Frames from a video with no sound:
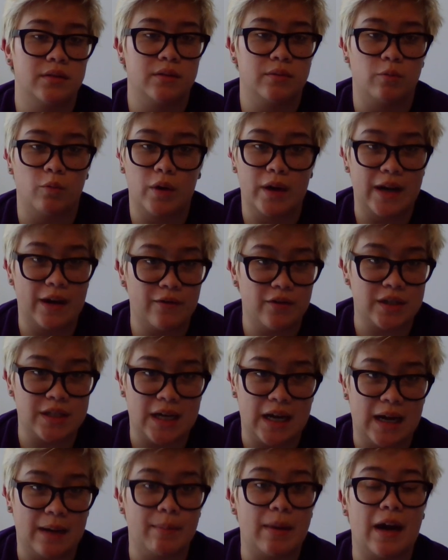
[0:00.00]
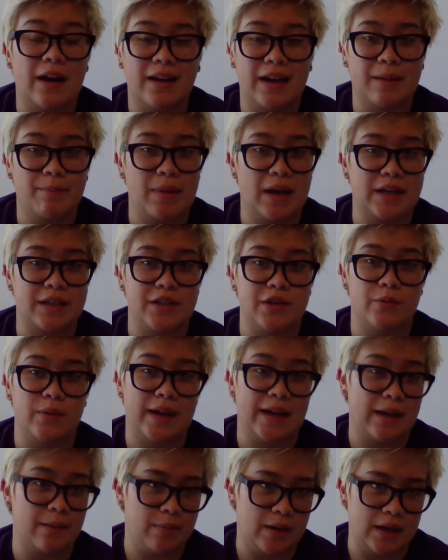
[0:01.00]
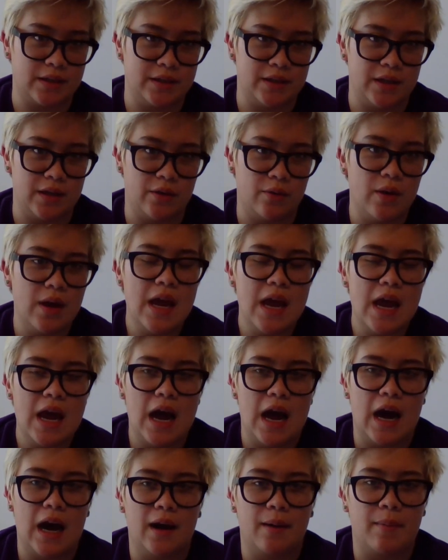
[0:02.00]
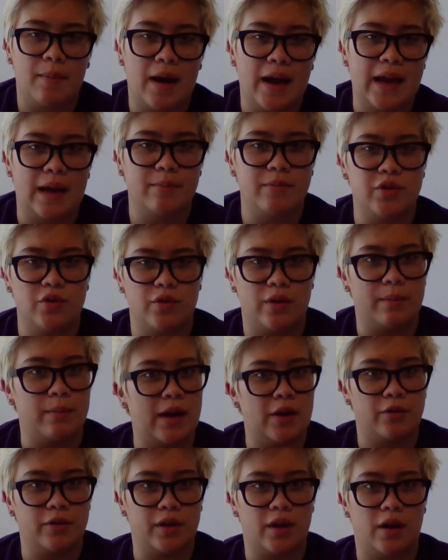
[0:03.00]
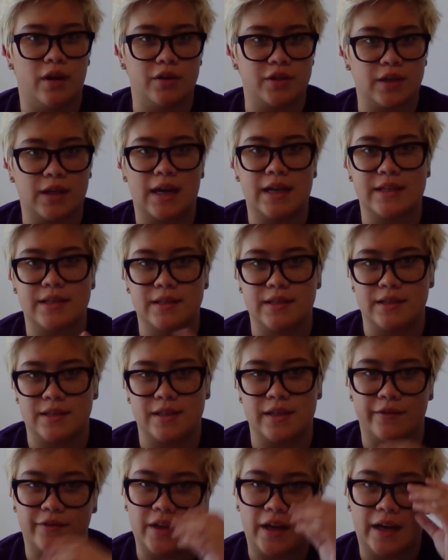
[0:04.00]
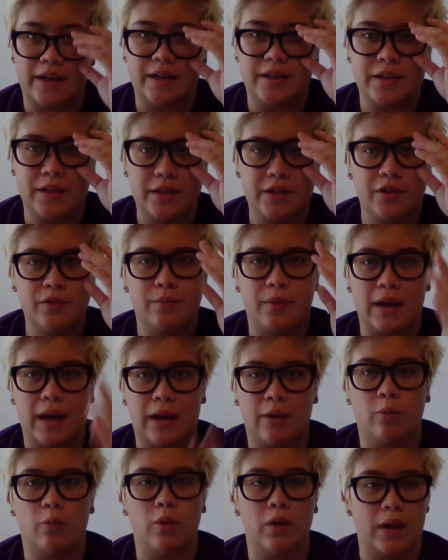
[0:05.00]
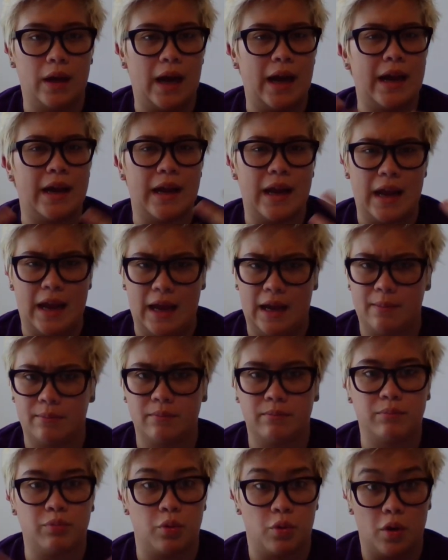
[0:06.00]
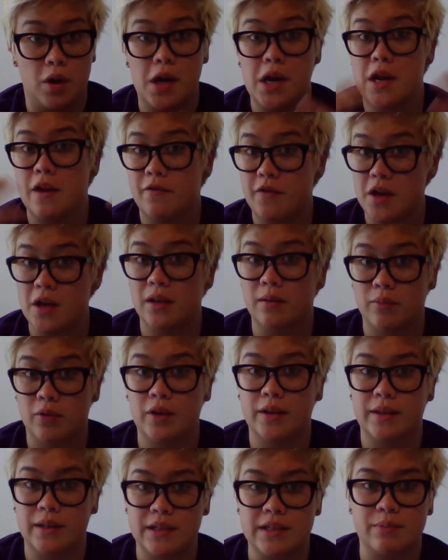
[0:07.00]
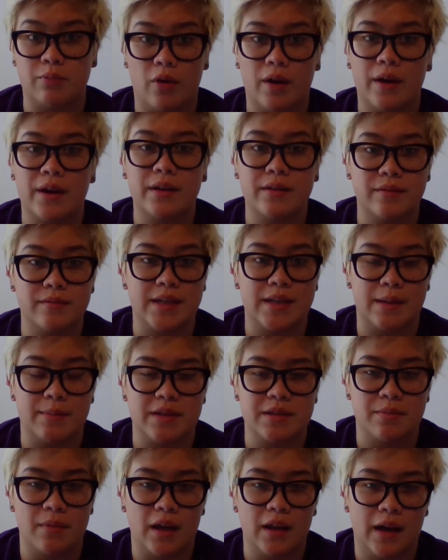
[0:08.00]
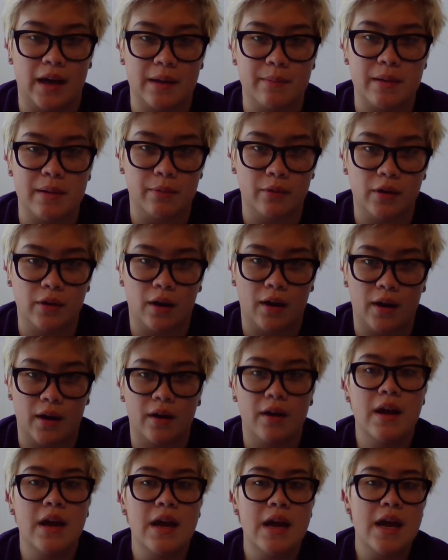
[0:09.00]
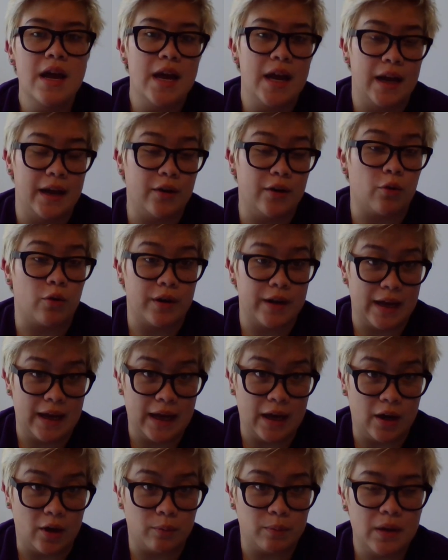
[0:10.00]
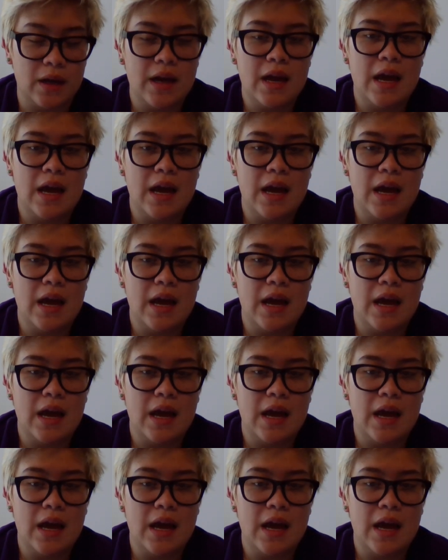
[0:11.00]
whatever time, I'll get back to you when I get back to you. I am doing my own college classes and stuff that I need to do, but I am pretty available at this point, same as a lot of people are, in order to help.